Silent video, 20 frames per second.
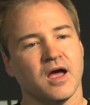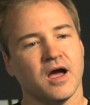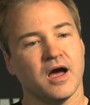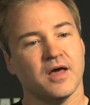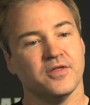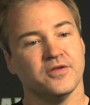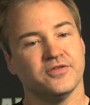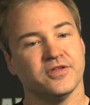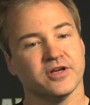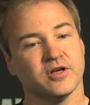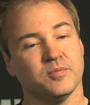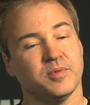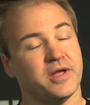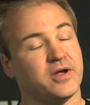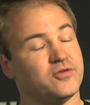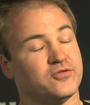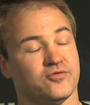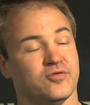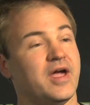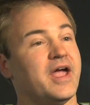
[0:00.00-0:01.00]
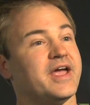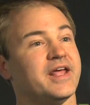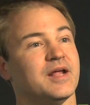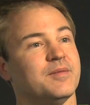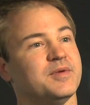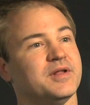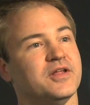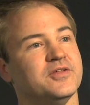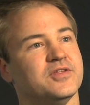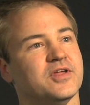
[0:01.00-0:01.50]
The single player is
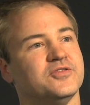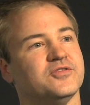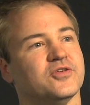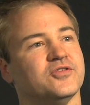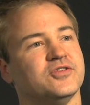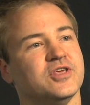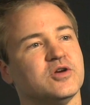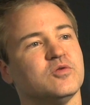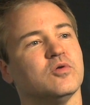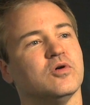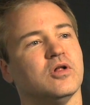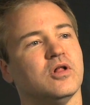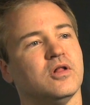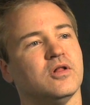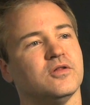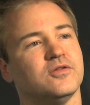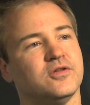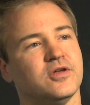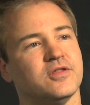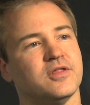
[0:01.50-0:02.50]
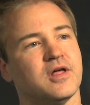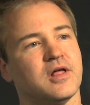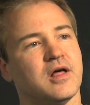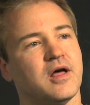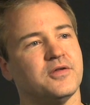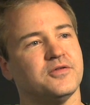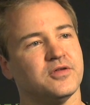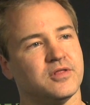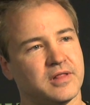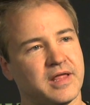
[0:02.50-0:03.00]
great. I mean, it's a sequel to
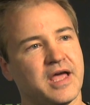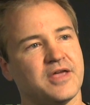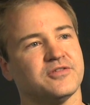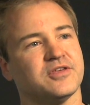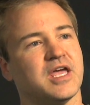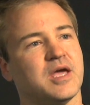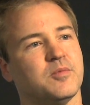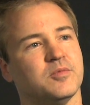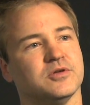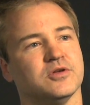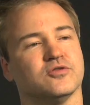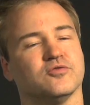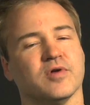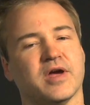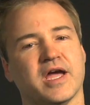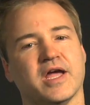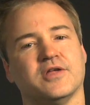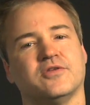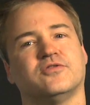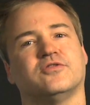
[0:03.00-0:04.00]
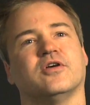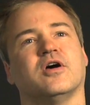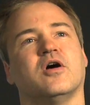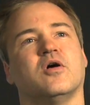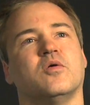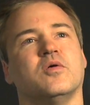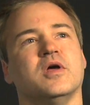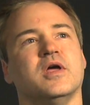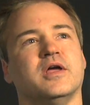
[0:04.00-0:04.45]
the last game, which is great. So